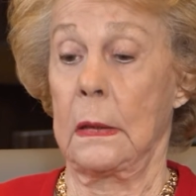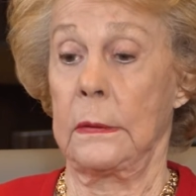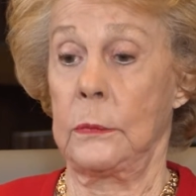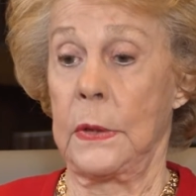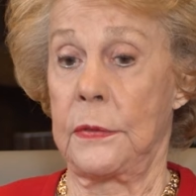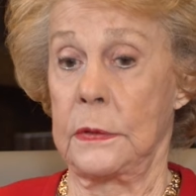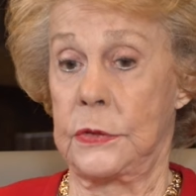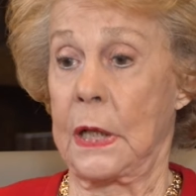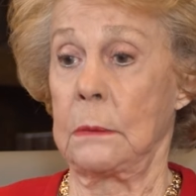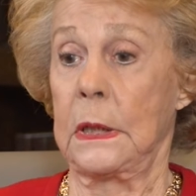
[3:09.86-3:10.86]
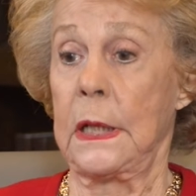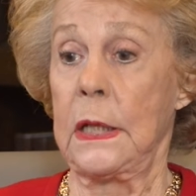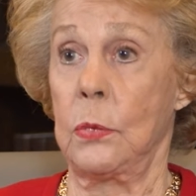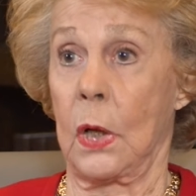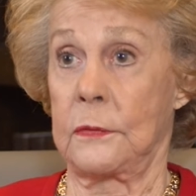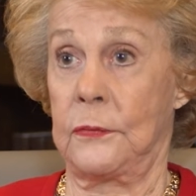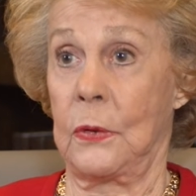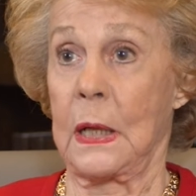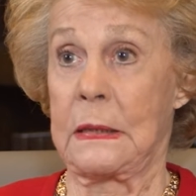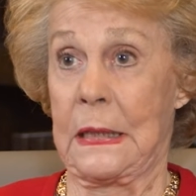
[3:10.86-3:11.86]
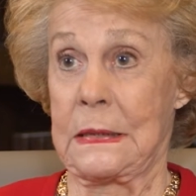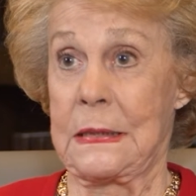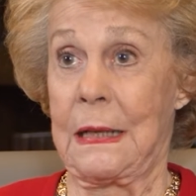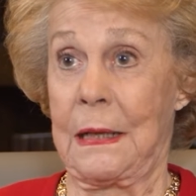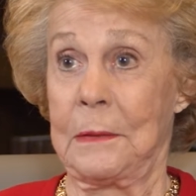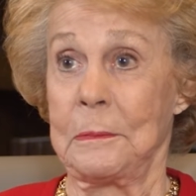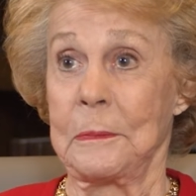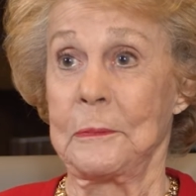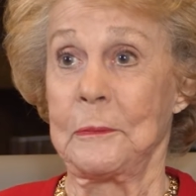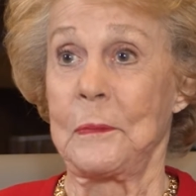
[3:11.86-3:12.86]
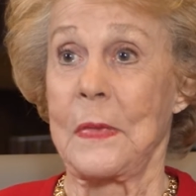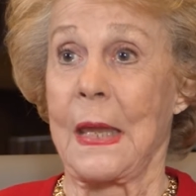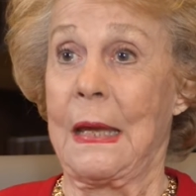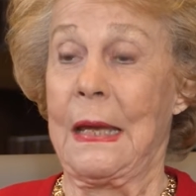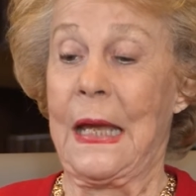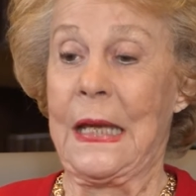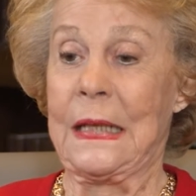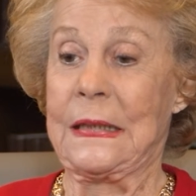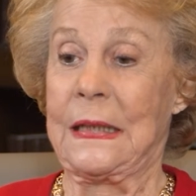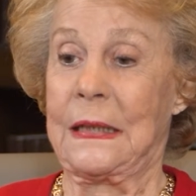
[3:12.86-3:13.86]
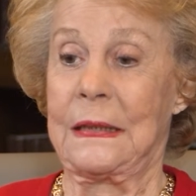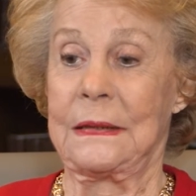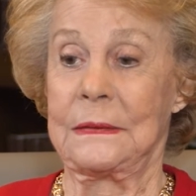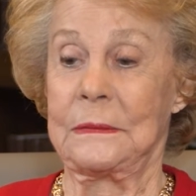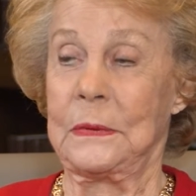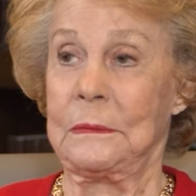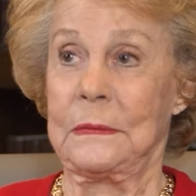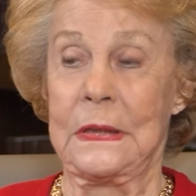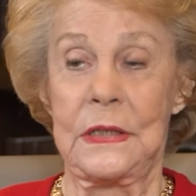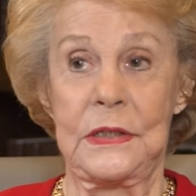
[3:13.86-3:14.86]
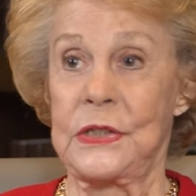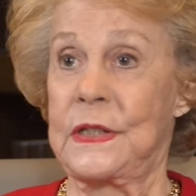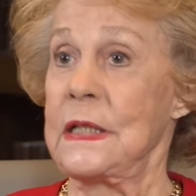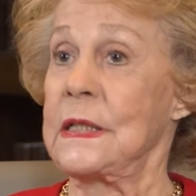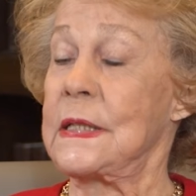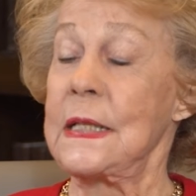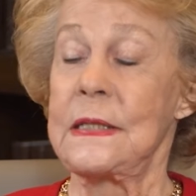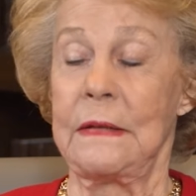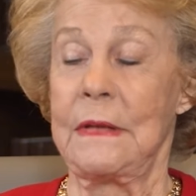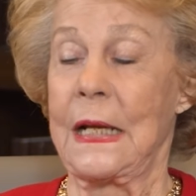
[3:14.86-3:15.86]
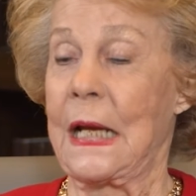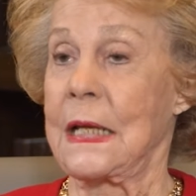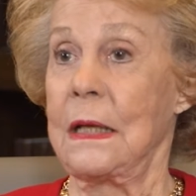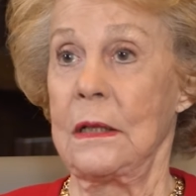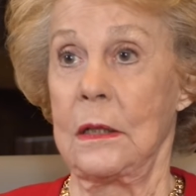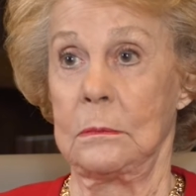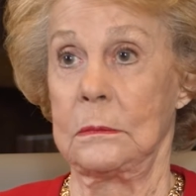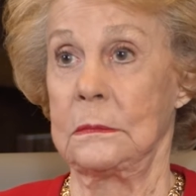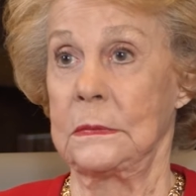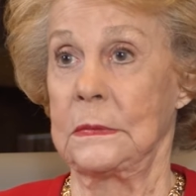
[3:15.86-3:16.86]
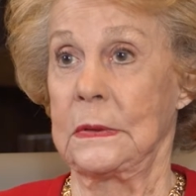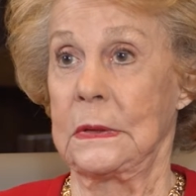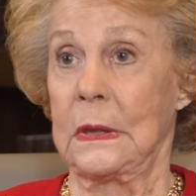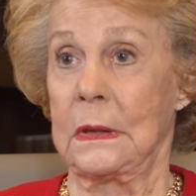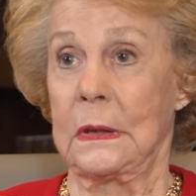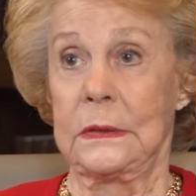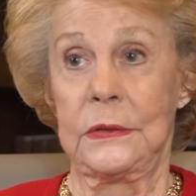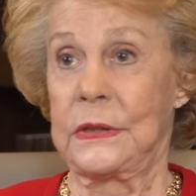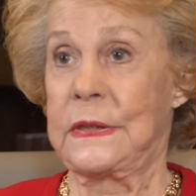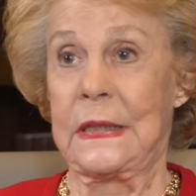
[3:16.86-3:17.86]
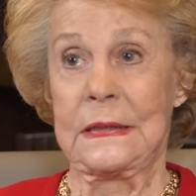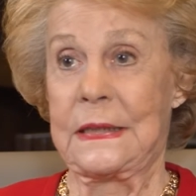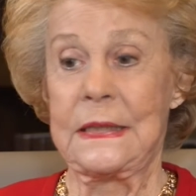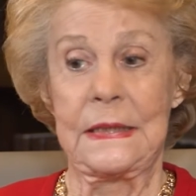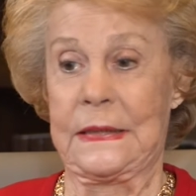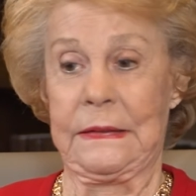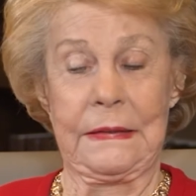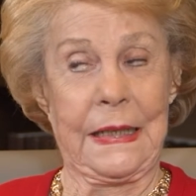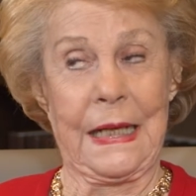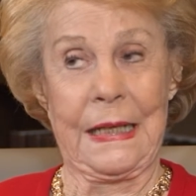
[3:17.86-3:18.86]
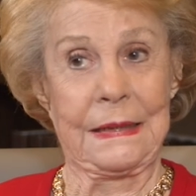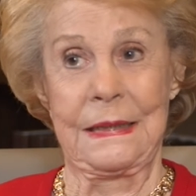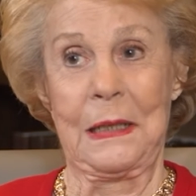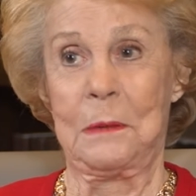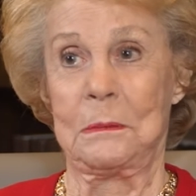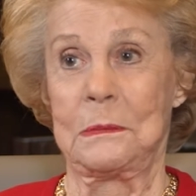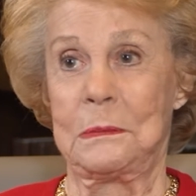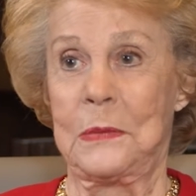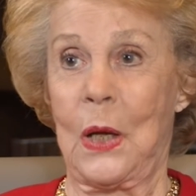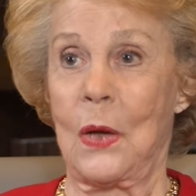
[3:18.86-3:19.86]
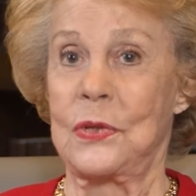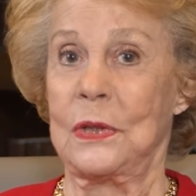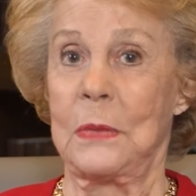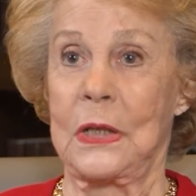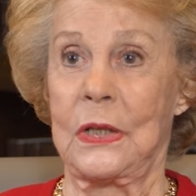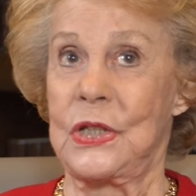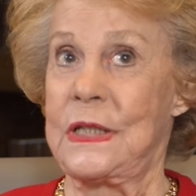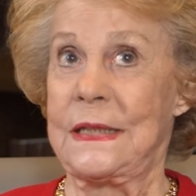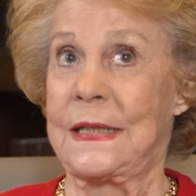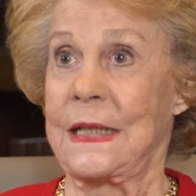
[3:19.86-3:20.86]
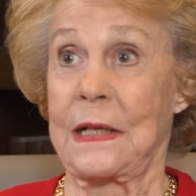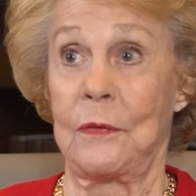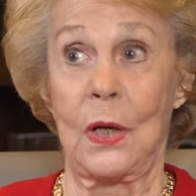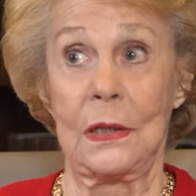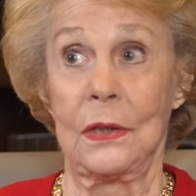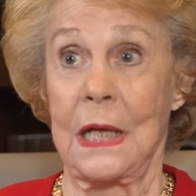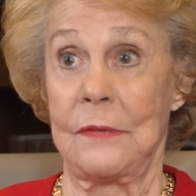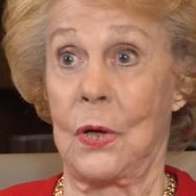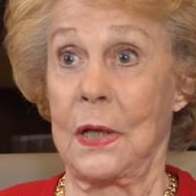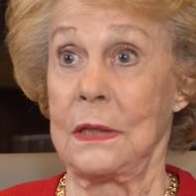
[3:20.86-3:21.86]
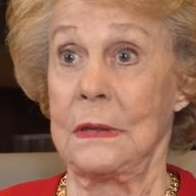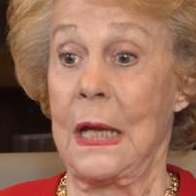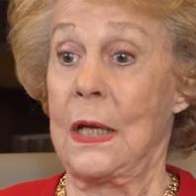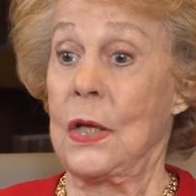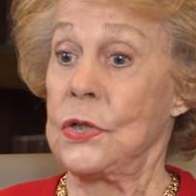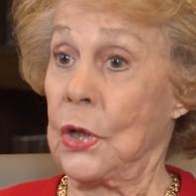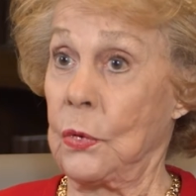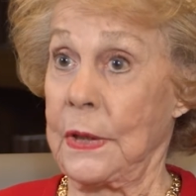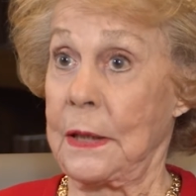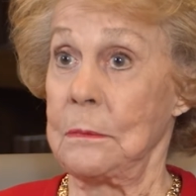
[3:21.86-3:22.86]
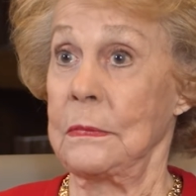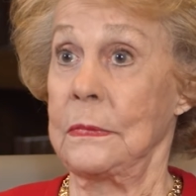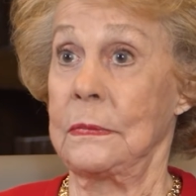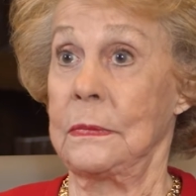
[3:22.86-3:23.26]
with the gentleman he worked for at that time, and he just insisted that I come. Just insisted that I come talk to him because she said, I've already told him